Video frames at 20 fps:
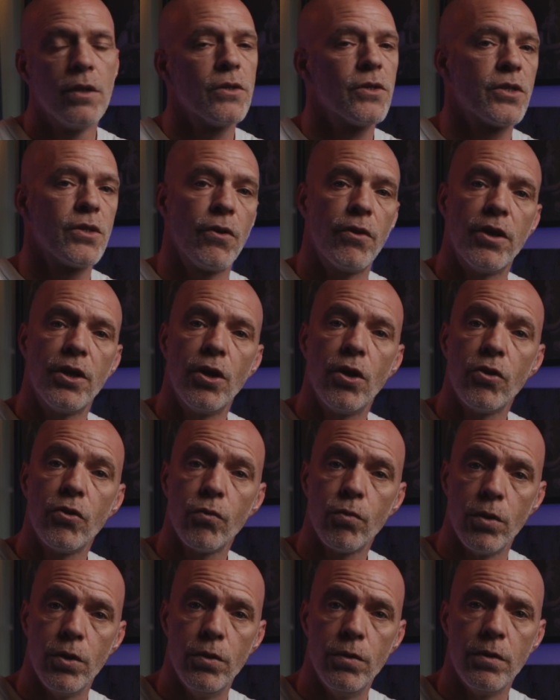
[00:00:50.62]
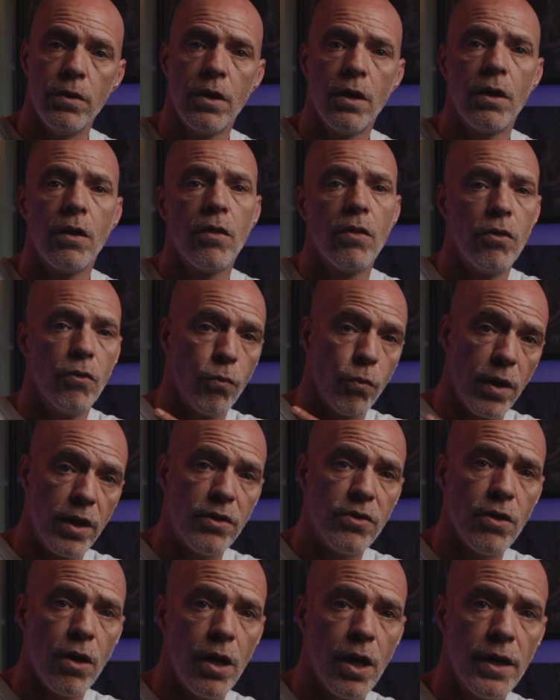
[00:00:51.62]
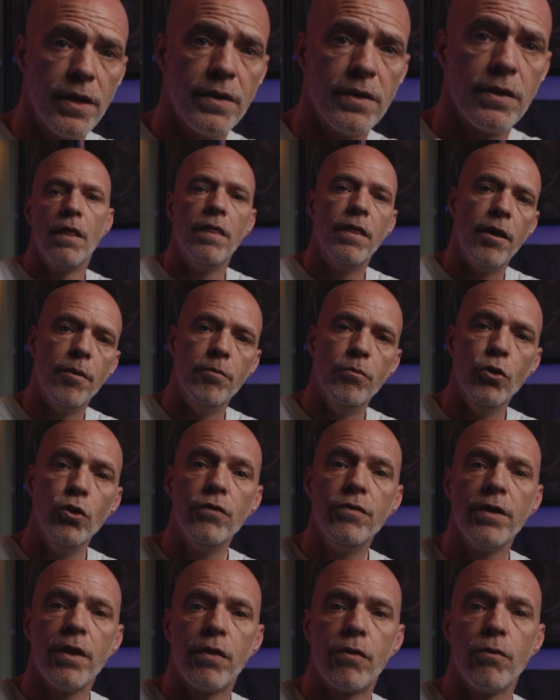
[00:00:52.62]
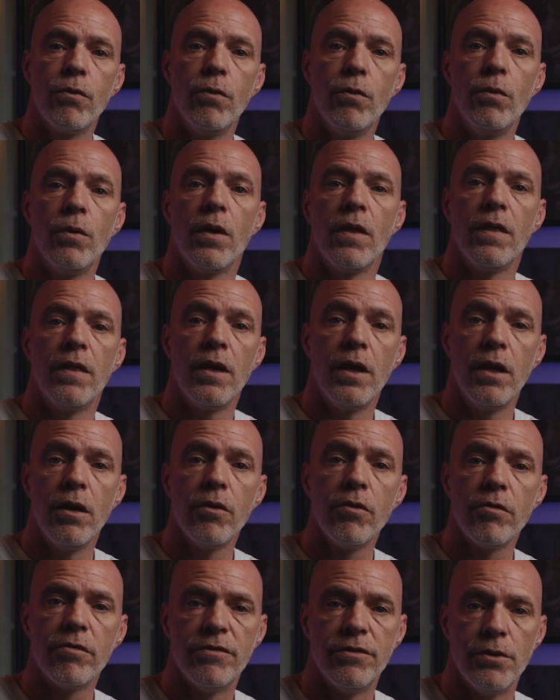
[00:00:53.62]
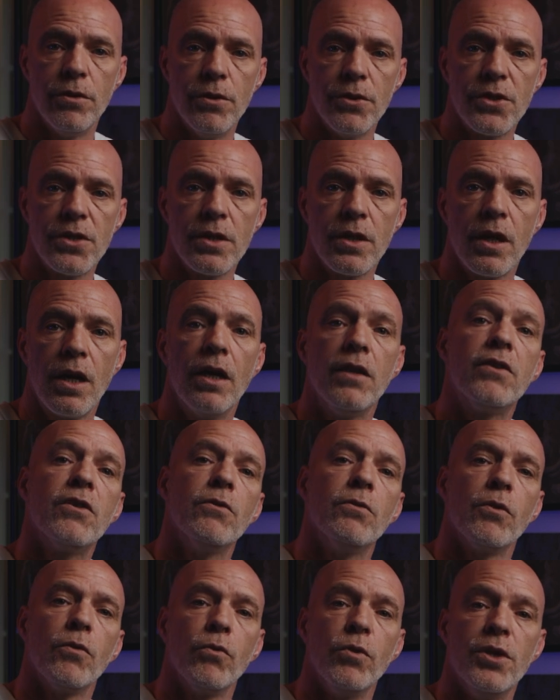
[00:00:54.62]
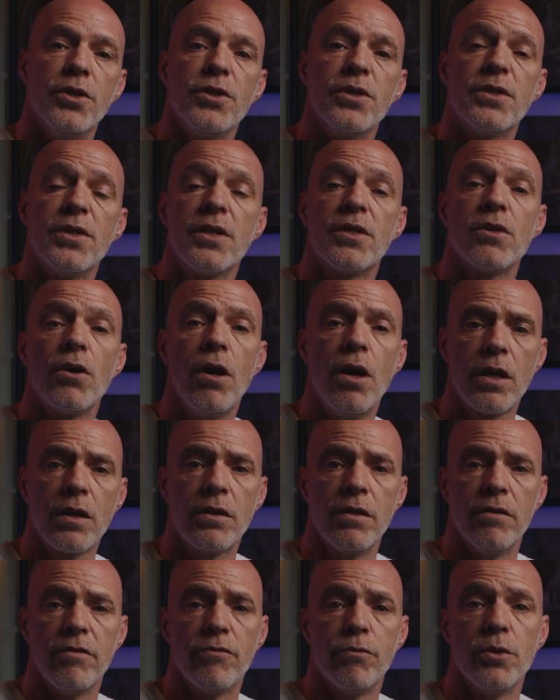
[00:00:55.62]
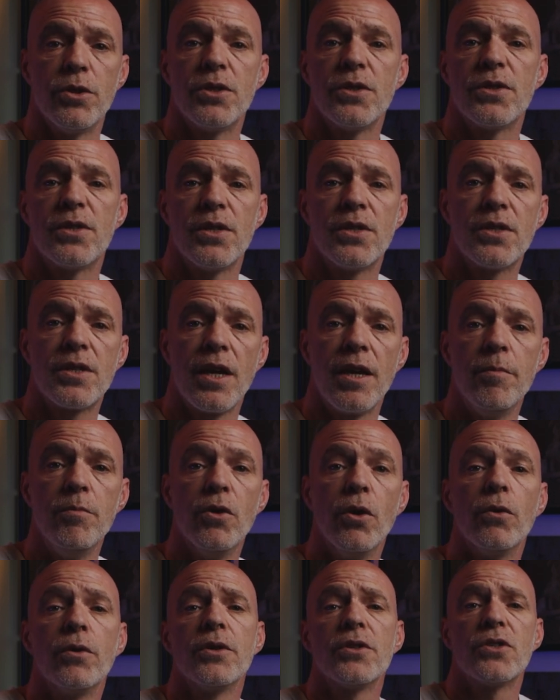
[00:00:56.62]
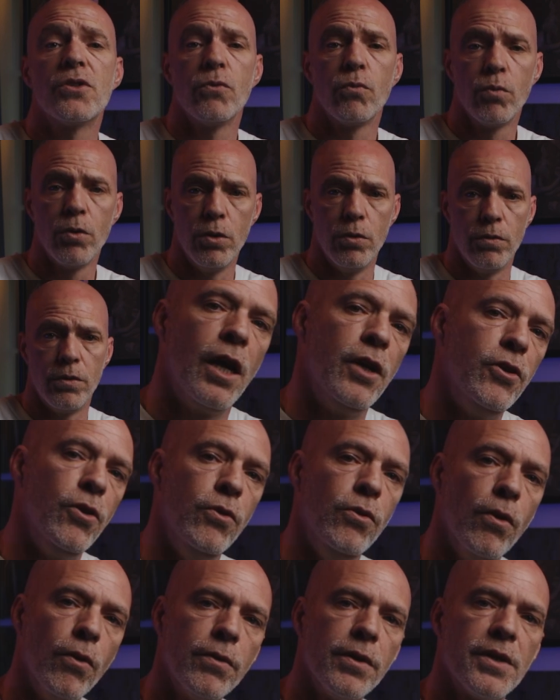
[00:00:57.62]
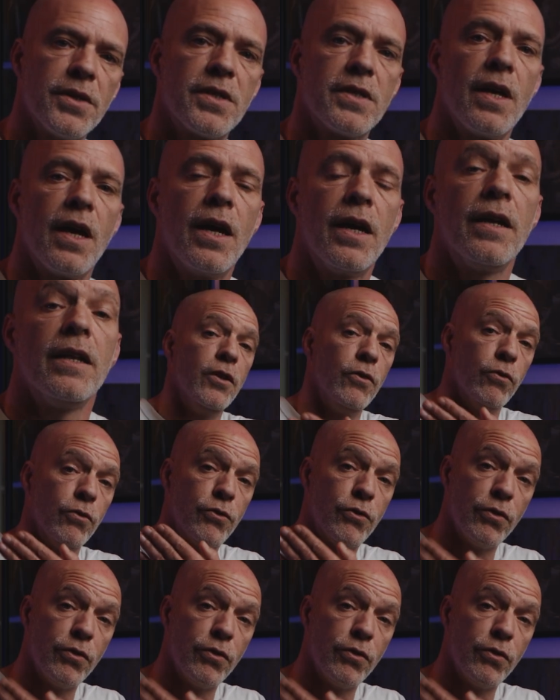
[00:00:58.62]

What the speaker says: starting on the root, the red dot, then moving through the intervals until it reaches its octave, which is the same note as the root. And you notice that in the